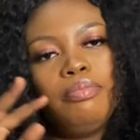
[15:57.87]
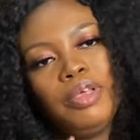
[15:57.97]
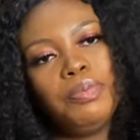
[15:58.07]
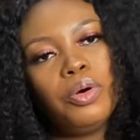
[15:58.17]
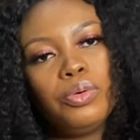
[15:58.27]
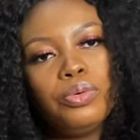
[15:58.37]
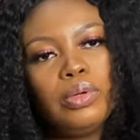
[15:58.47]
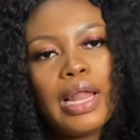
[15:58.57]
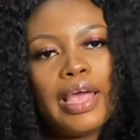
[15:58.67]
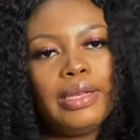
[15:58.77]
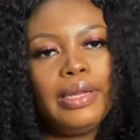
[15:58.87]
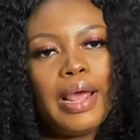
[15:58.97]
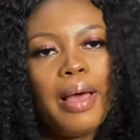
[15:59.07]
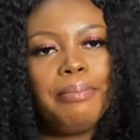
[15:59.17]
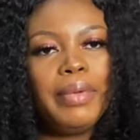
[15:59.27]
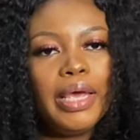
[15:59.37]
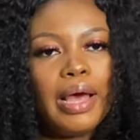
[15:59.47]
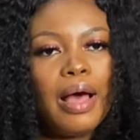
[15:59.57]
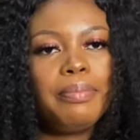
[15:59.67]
people who like their makeup